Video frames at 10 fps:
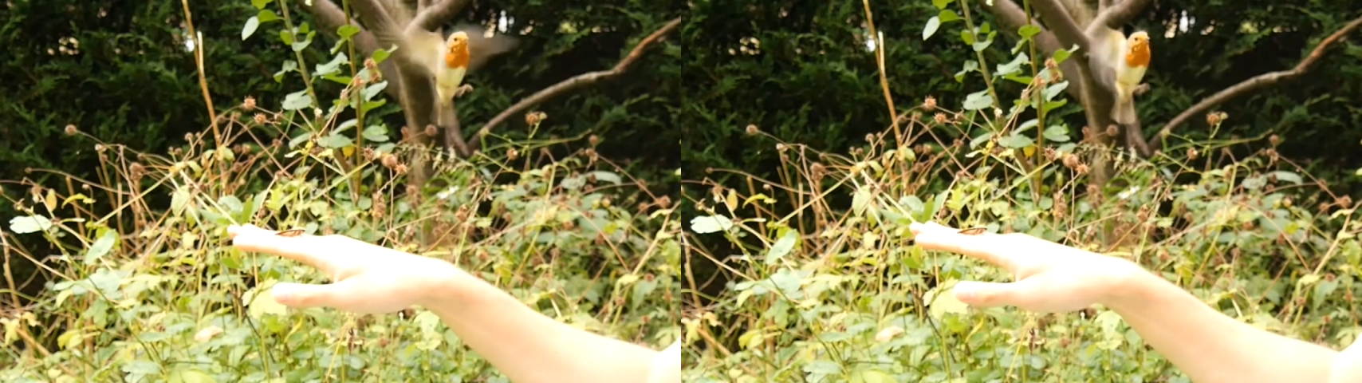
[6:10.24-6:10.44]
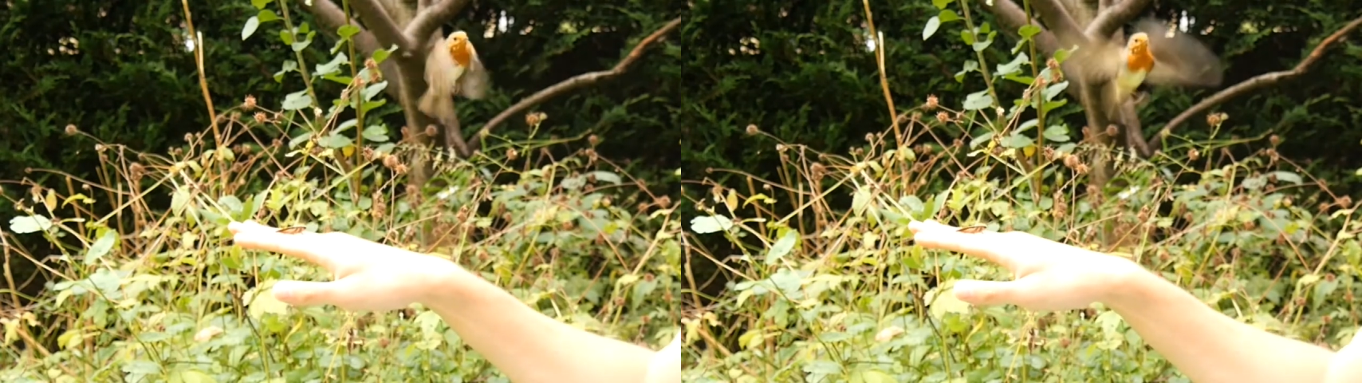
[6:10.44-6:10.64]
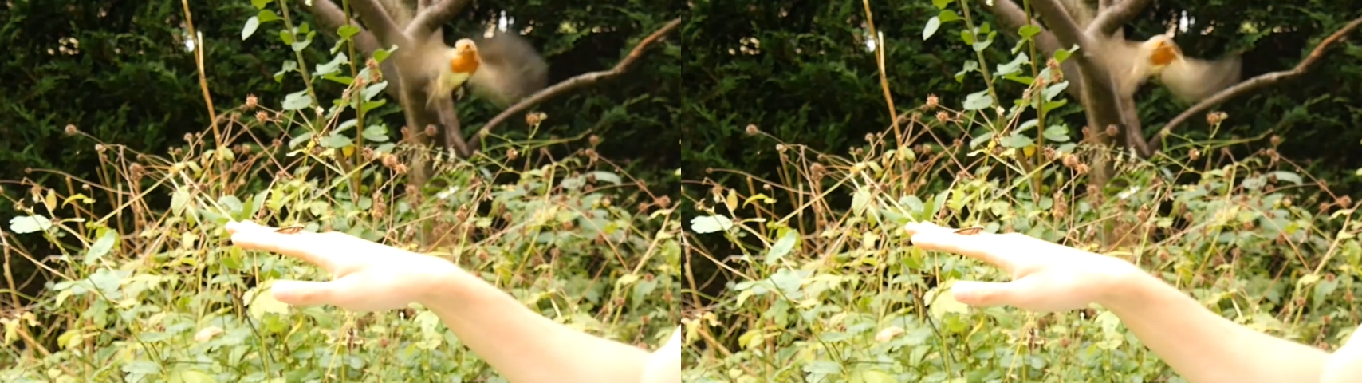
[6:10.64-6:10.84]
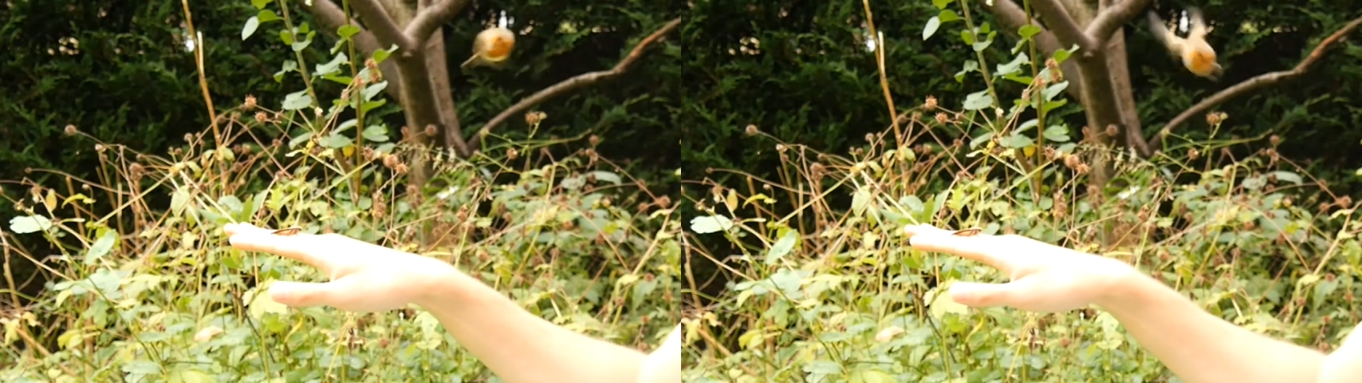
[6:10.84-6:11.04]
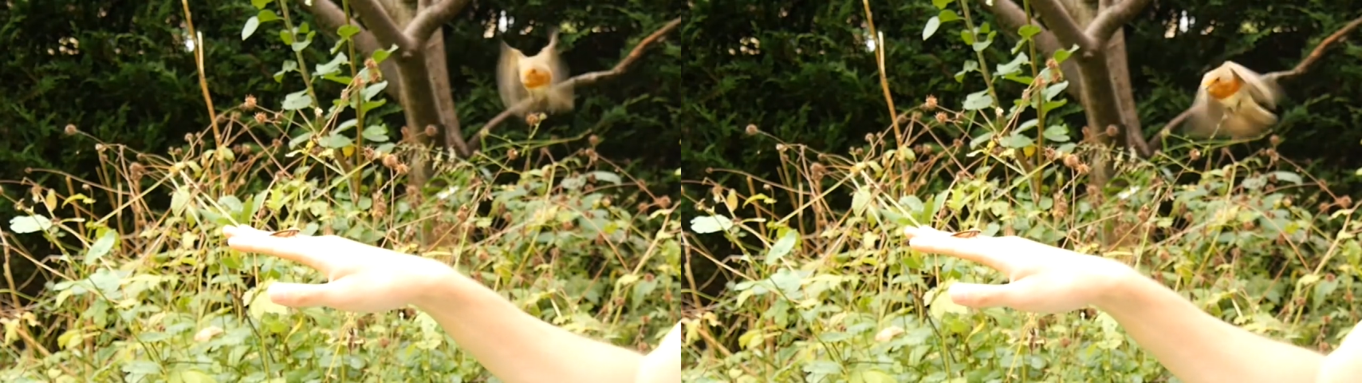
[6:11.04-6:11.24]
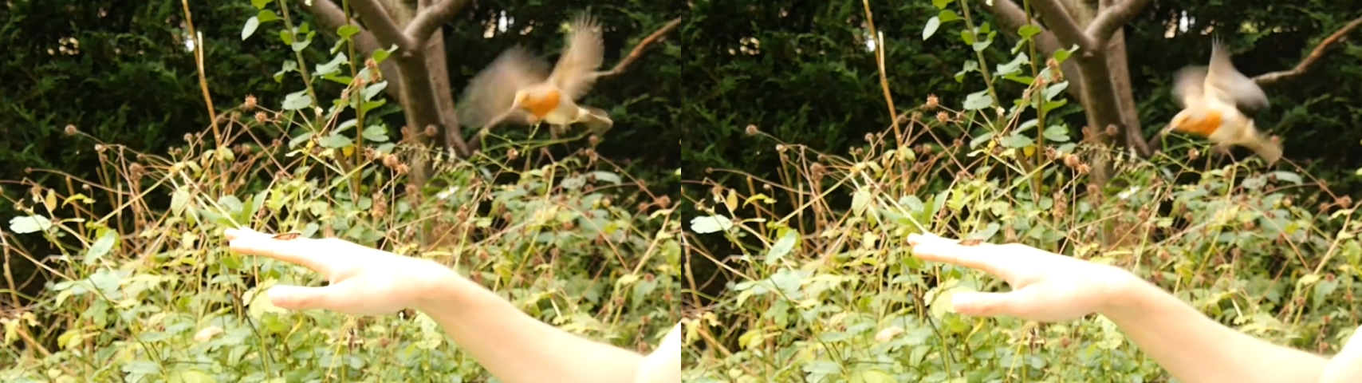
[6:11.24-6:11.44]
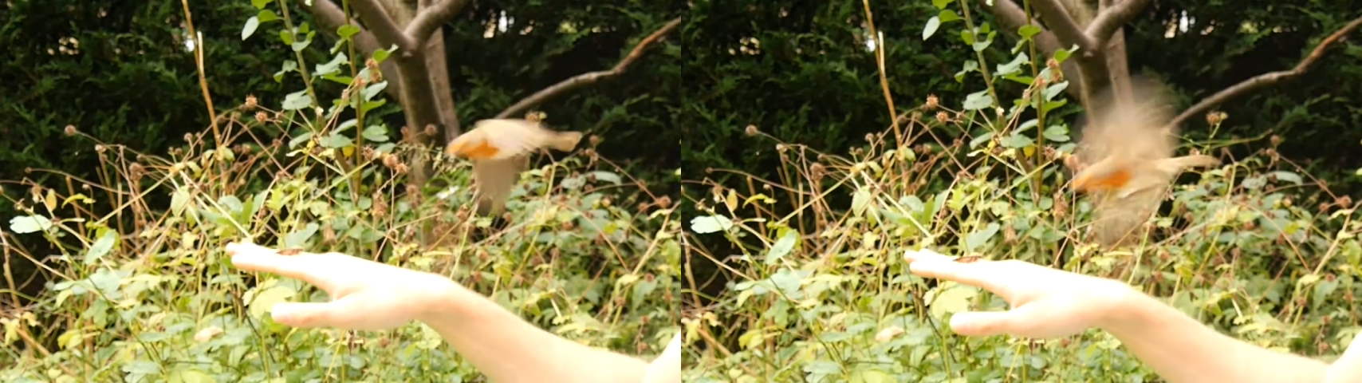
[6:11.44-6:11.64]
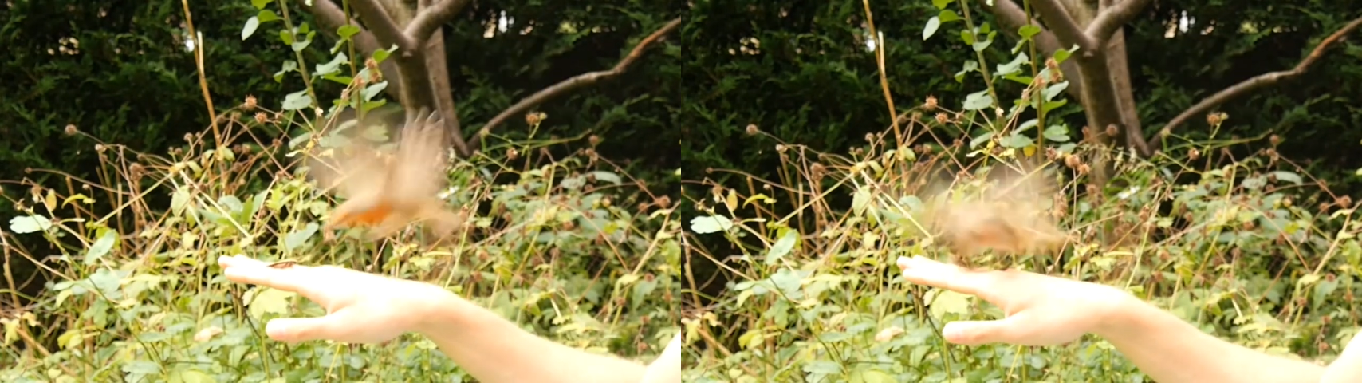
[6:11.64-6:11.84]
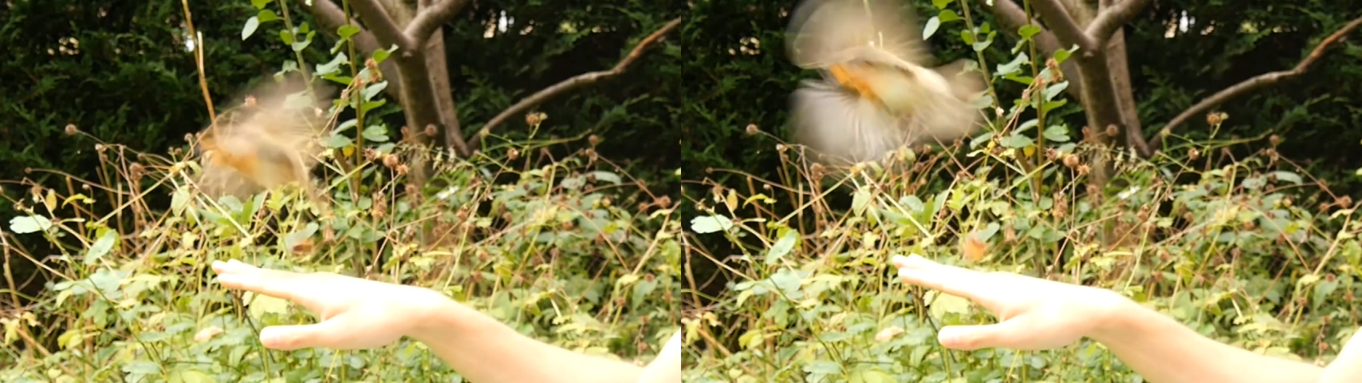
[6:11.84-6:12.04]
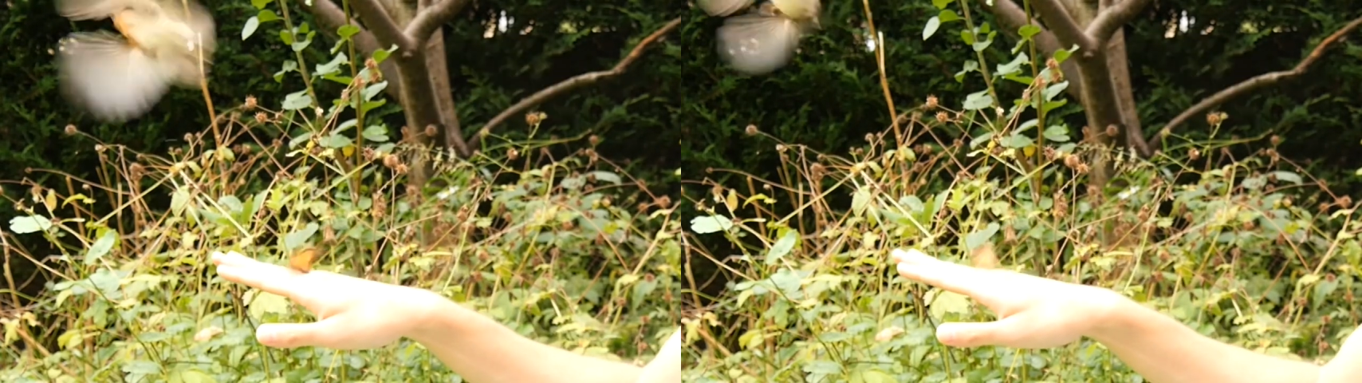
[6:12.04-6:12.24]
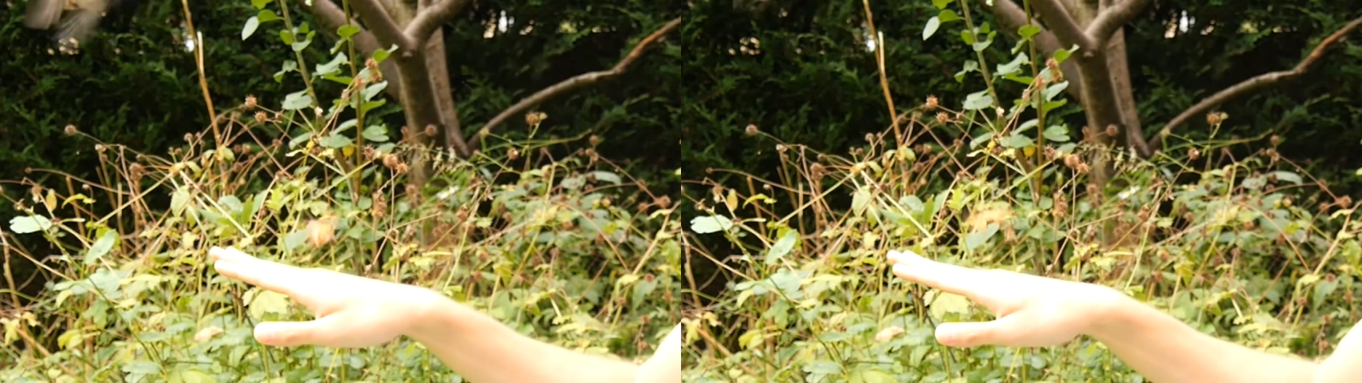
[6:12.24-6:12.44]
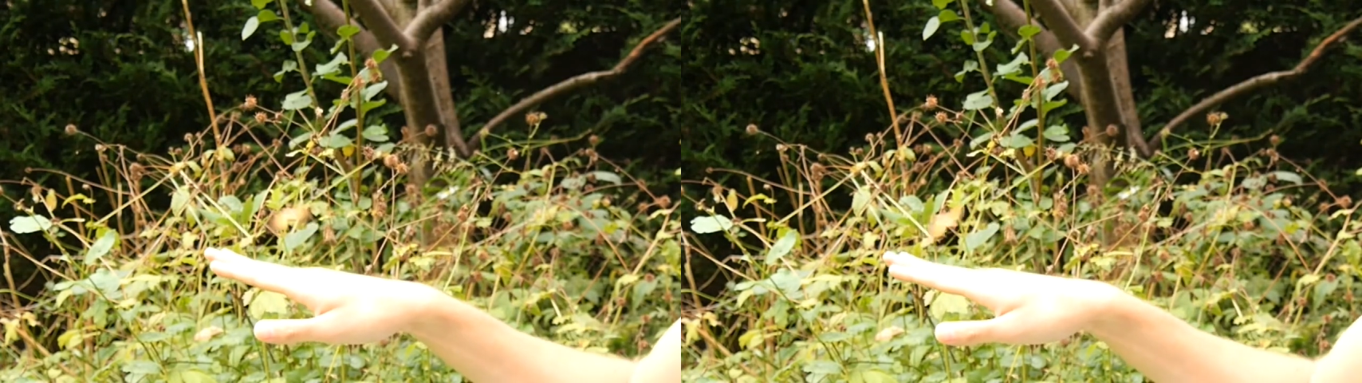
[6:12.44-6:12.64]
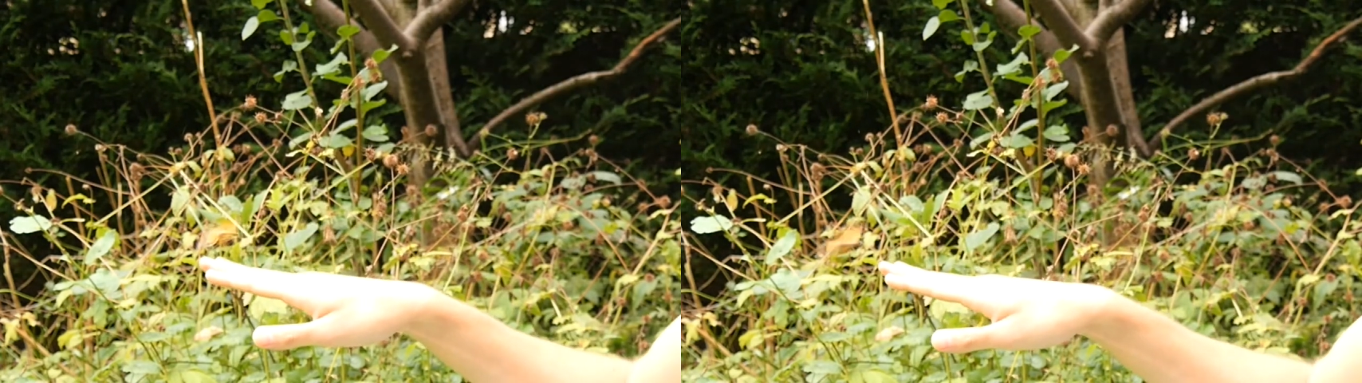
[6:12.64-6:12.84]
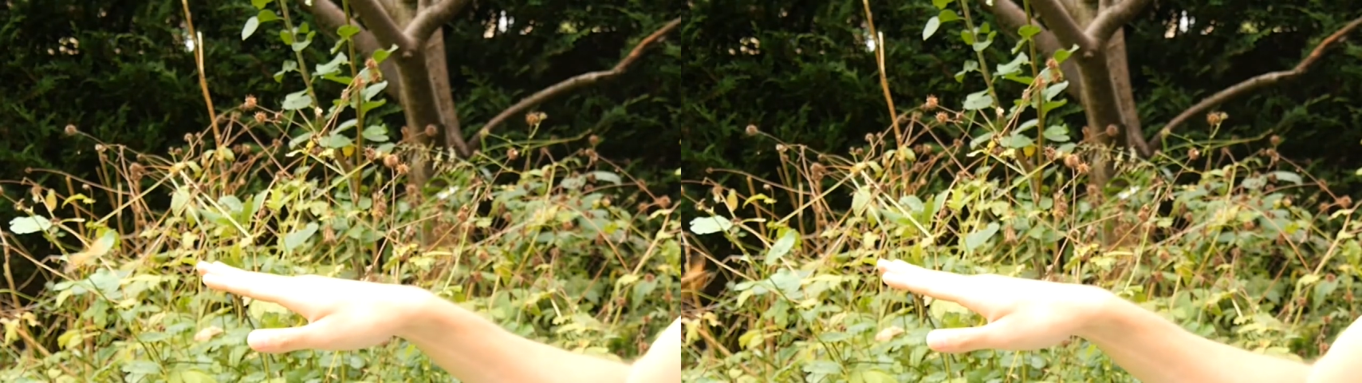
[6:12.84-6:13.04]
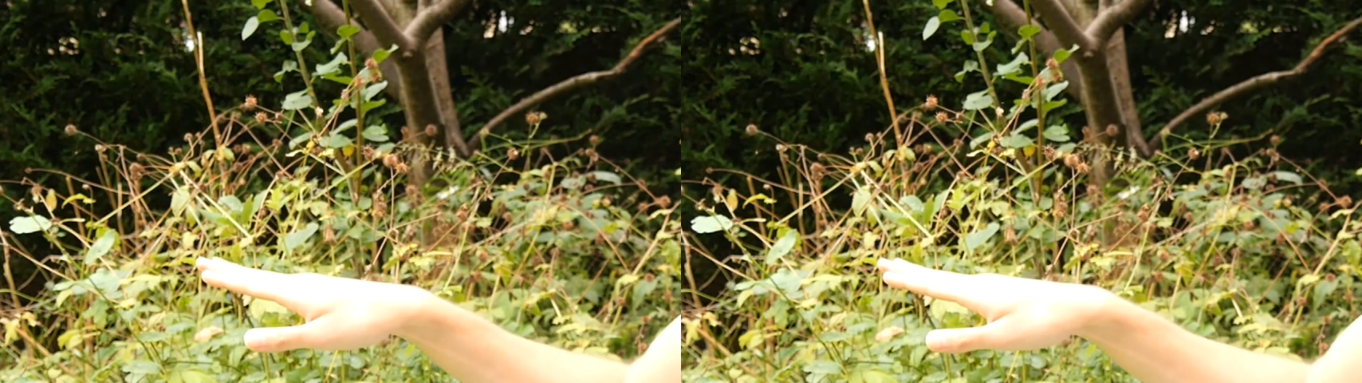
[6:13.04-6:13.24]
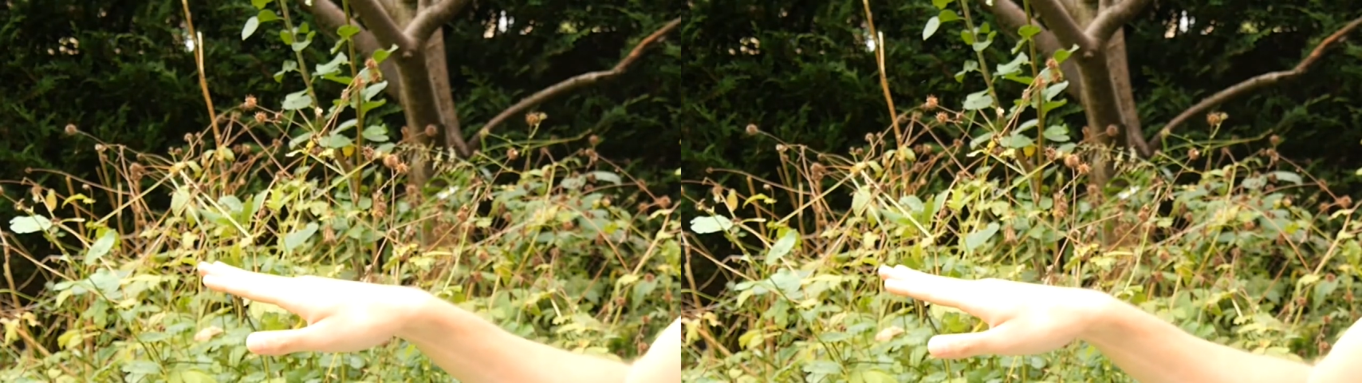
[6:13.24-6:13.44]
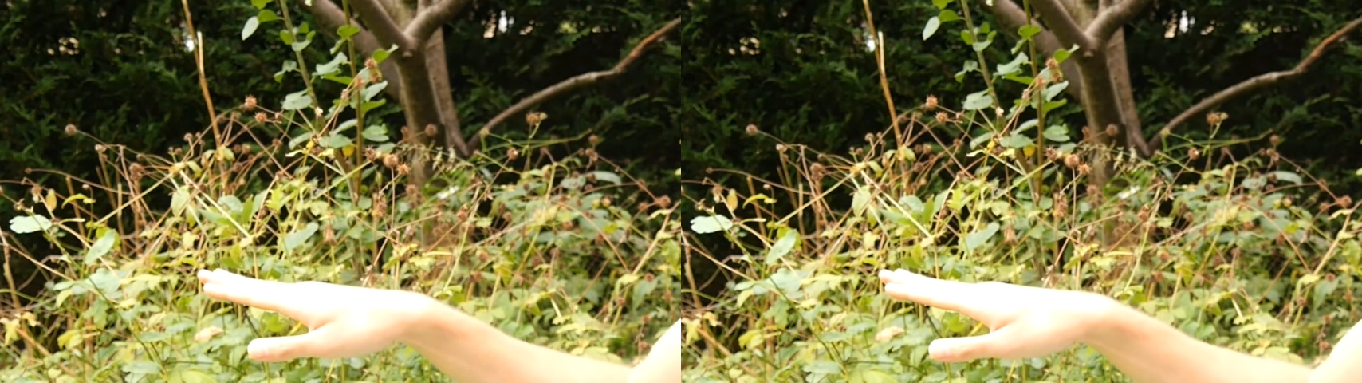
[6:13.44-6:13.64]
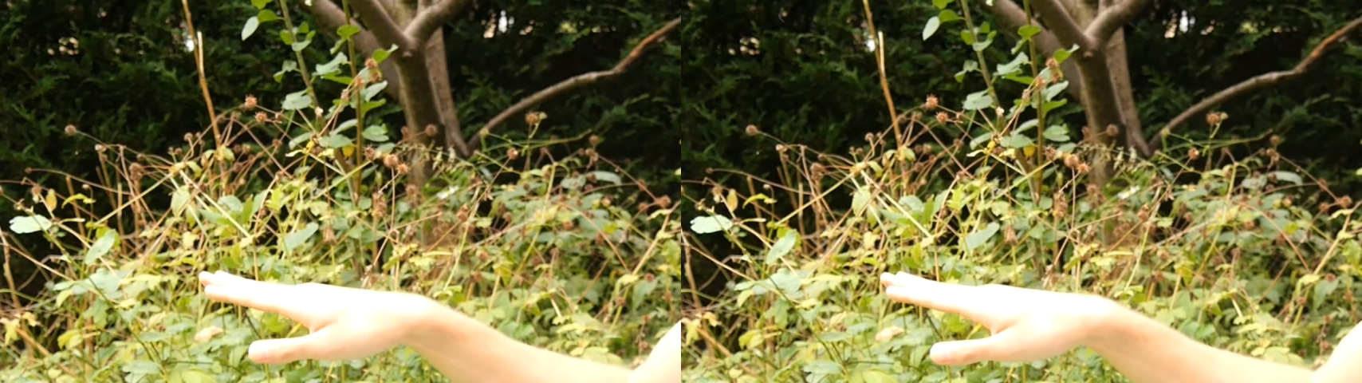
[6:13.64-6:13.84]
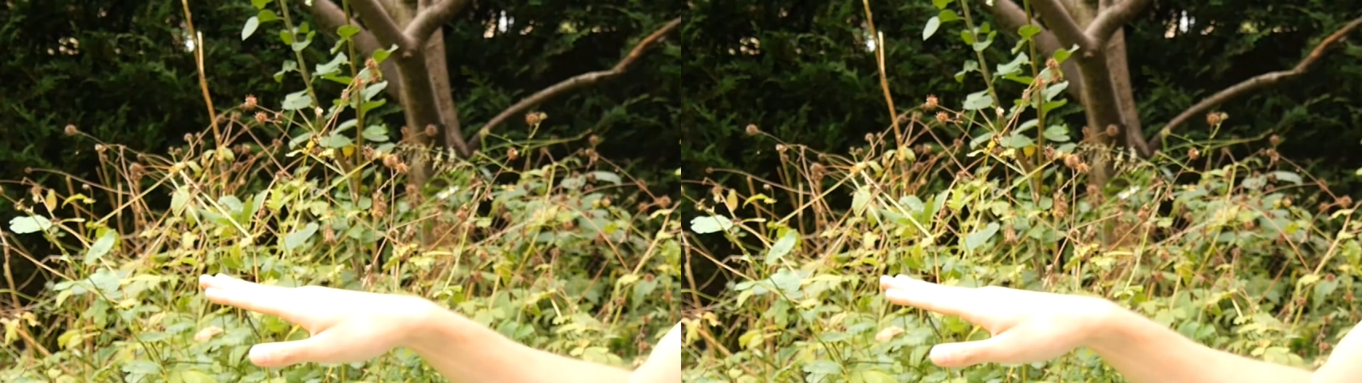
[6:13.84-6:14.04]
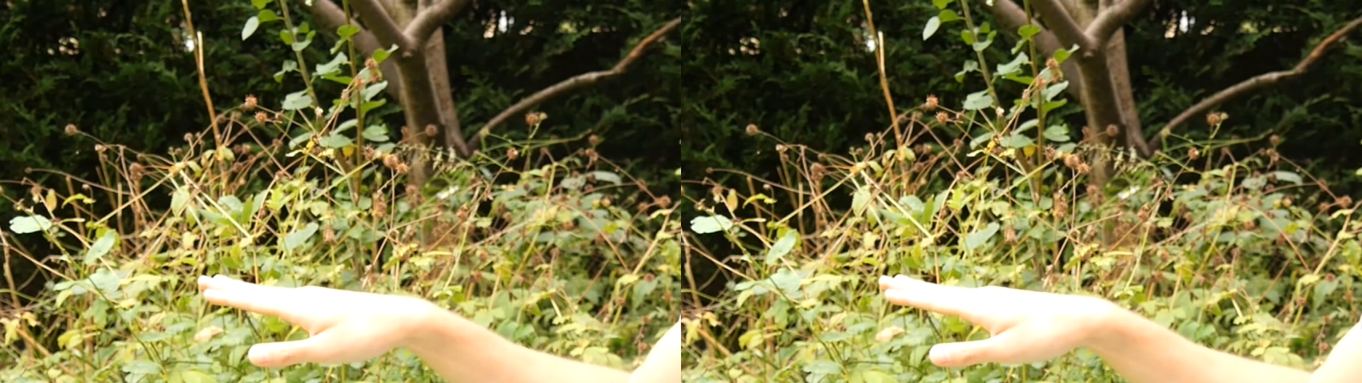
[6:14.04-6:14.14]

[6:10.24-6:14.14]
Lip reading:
No face is visible, so there are no lips to read.